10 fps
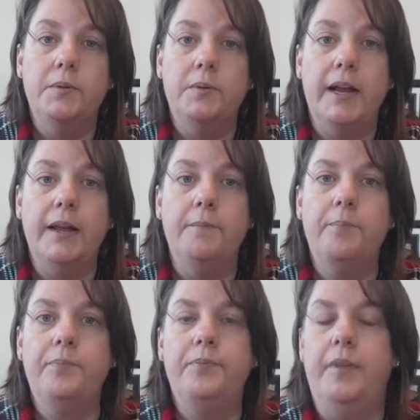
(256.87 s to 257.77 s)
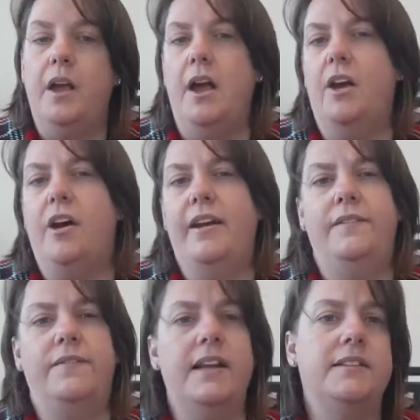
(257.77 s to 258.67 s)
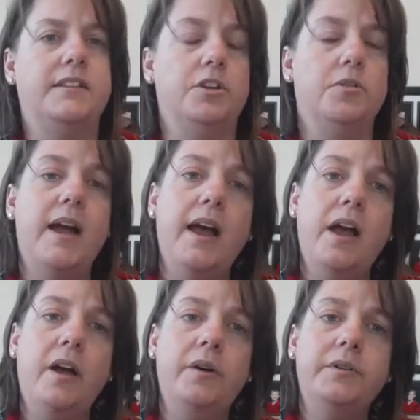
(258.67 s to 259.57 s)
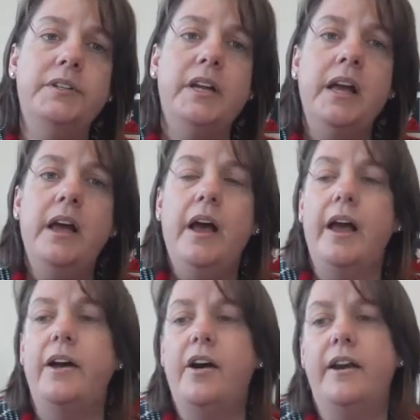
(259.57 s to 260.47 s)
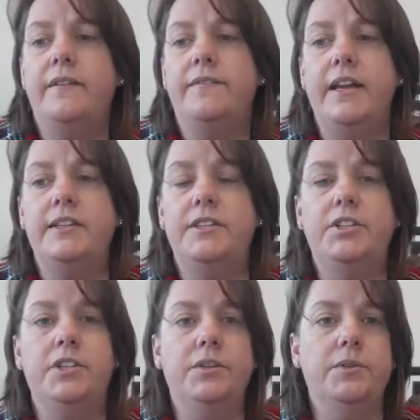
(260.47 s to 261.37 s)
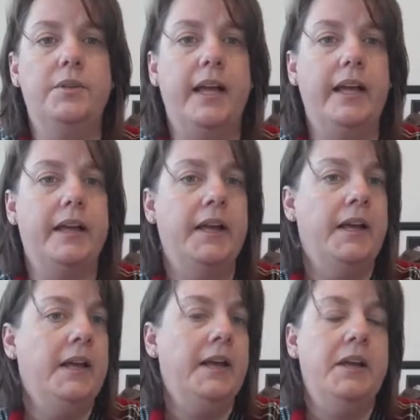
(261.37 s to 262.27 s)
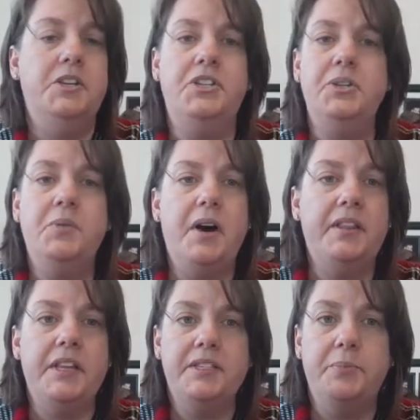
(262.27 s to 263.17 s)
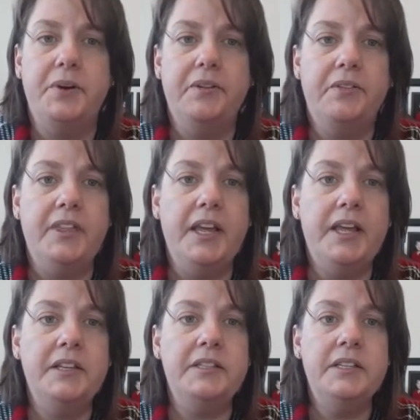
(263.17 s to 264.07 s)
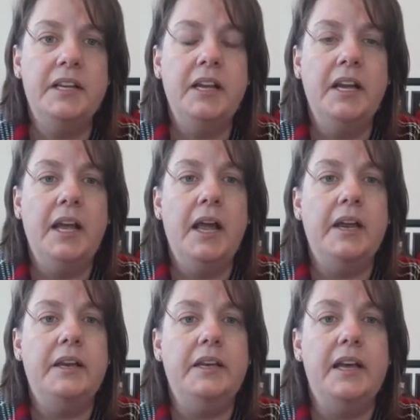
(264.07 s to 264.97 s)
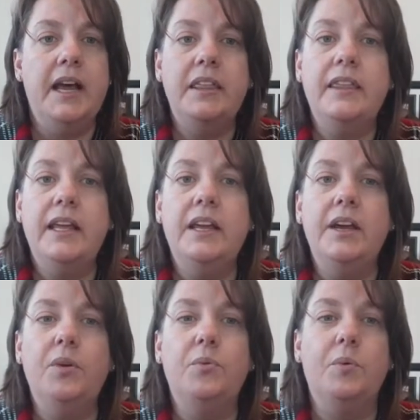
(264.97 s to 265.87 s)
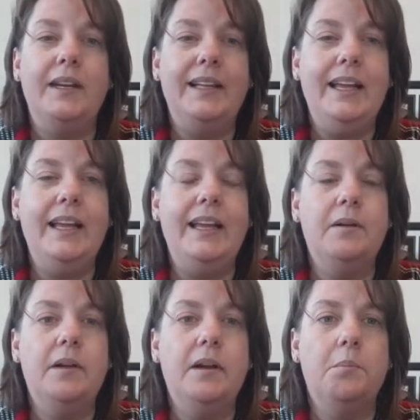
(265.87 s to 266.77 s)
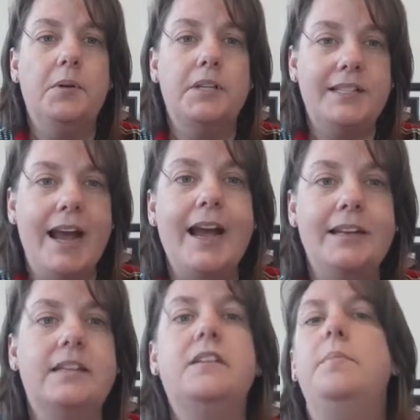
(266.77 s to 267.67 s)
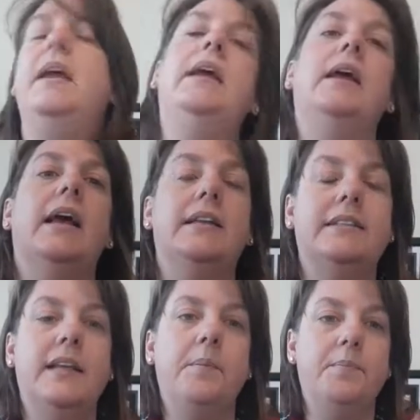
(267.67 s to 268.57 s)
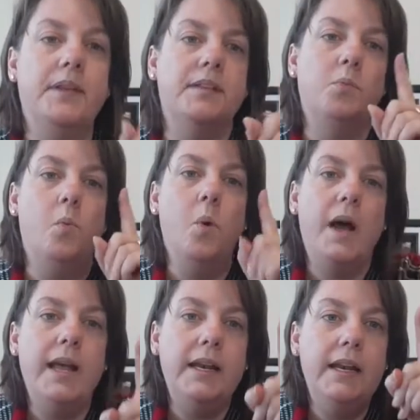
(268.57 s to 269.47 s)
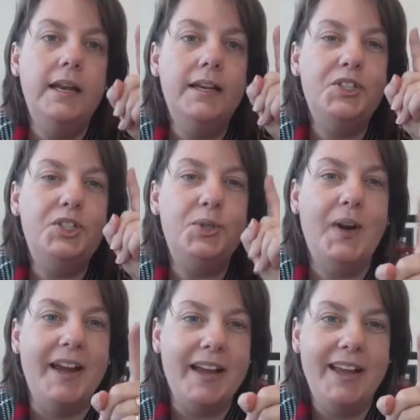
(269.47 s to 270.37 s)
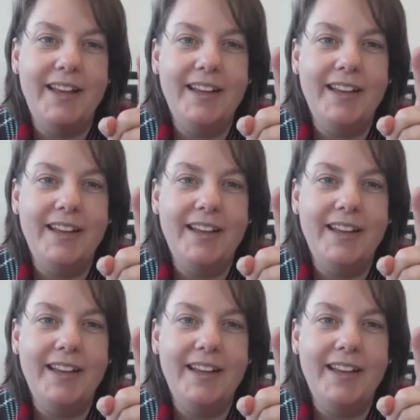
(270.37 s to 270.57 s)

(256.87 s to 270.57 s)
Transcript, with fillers: right? I got advice to ground. I got advice to like do all these weird things. Nothing really protected me except this one trick.